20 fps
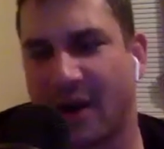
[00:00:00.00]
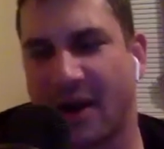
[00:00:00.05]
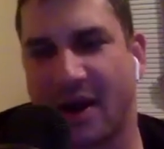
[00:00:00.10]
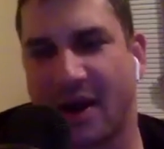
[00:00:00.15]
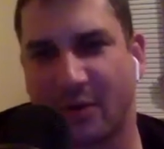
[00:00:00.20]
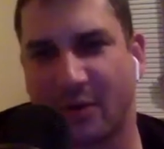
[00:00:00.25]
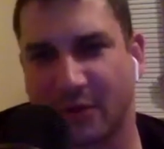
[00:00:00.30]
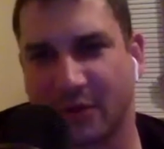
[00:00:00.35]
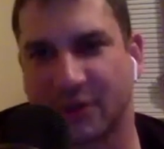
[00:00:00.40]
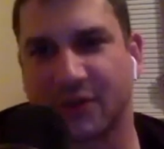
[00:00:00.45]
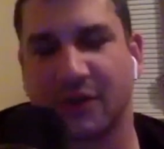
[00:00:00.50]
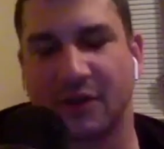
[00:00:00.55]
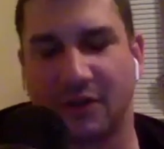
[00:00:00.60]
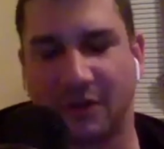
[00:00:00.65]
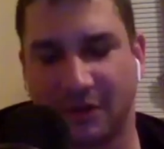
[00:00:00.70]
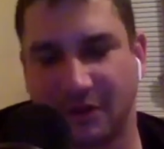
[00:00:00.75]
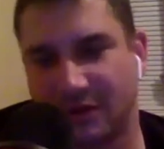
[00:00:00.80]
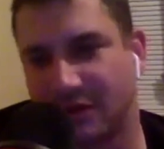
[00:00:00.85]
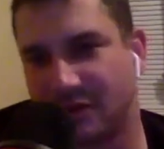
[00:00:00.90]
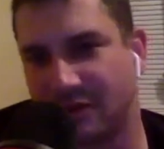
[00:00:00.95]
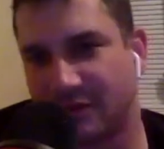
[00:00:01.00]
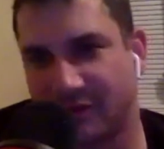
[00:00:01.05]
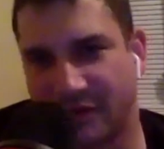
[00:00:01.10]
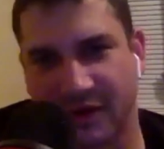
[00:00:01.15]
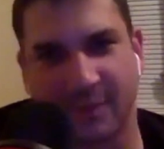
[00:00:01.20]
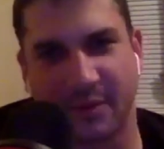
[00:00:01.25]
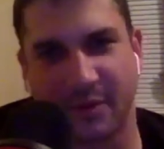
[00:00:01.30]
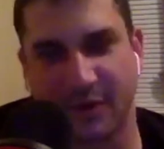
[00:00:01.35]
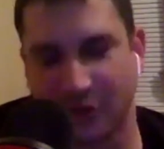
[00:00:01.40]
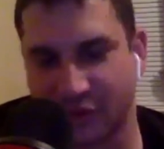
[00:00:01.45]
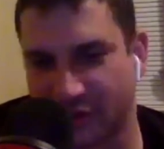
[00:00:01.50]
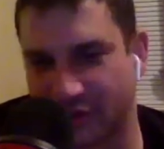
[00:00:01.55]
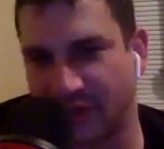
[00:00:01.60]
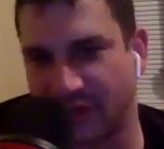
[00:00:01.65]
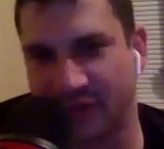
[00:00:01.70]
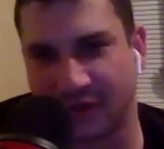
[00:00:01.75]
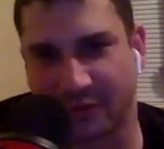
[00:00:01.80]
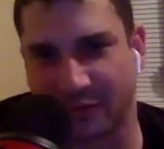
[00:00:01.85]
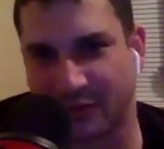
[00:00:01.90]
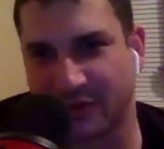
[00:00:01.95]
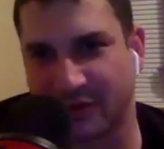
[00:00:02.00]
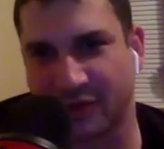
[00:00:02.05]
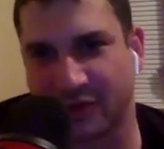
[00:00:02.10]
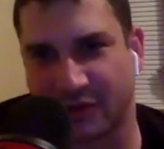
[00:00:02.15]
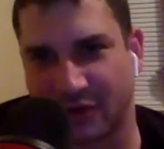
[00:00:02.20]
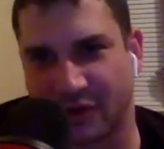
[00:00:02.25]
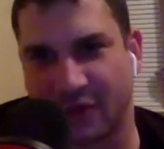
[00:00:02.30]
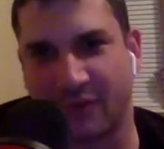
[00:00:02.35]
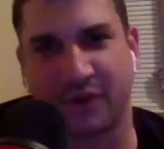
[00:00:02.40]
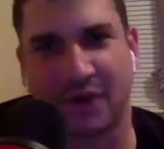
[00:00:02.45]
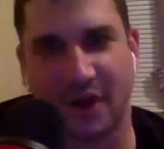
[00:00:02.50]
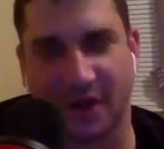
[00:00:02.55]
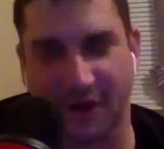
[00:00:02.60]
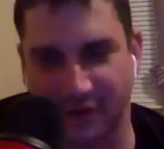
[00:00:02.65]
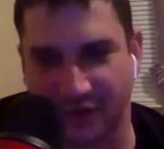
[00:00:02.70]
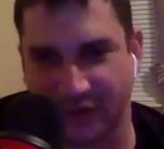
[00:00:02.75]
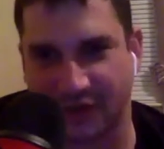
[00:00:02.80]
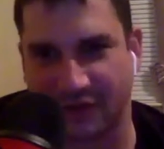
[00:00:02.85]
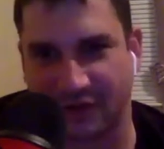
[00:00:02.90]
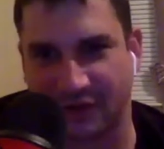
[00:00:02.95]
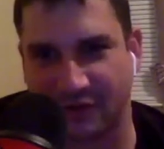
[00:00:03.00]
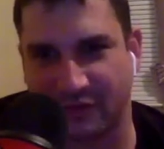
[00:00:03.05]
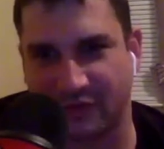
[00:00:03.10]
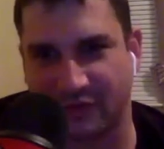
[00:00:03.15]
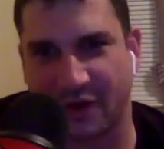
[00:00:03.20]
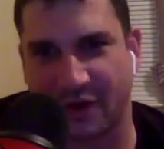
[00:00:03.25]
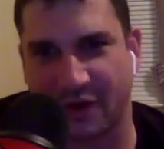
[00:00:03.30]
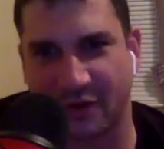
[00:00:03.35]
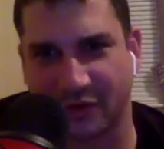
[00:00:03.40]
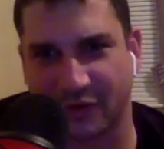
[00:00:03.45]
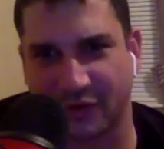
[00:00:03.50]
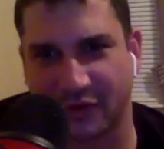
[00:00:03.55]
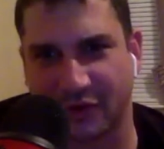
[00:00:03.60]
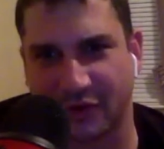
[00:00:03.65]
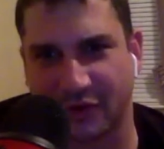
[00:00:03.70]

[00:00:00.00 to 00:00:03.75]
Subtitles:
now we're still very much dealing with the COVID-19 virus.